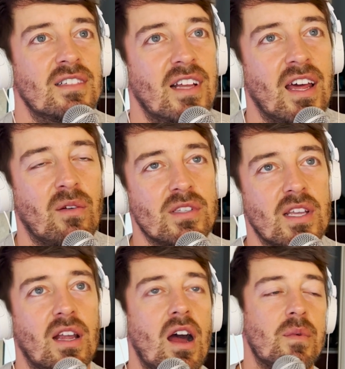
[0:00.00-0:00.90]
I don't want to say
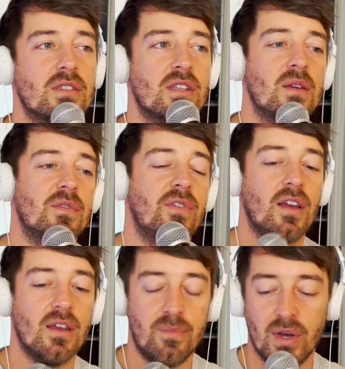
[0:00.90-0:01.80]
comics names,
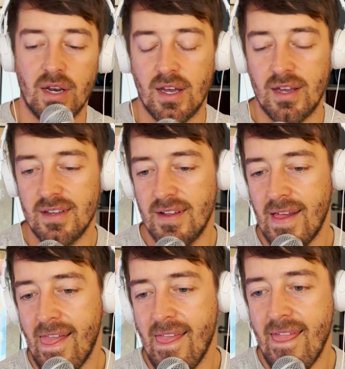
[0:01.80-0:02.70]
fuck it. But uh
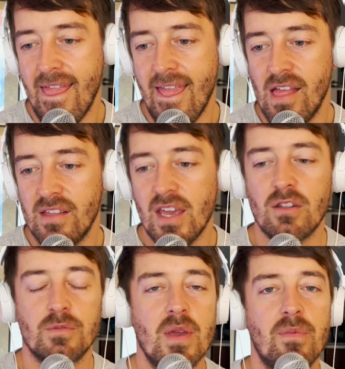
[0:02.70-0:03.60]
yeah,
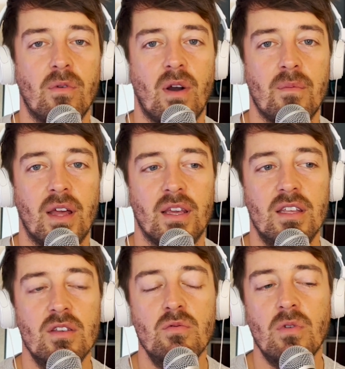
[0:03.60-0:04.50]
there's people where I'm like,
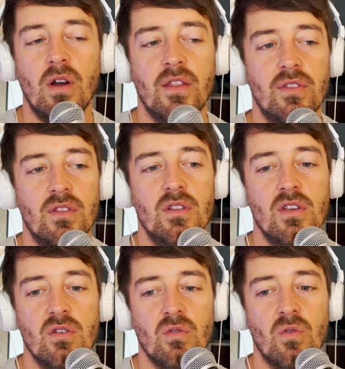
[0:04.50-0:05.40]
you and
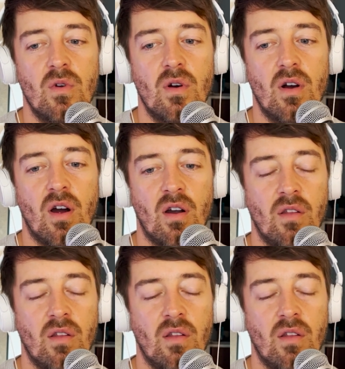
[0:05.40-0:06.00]
you are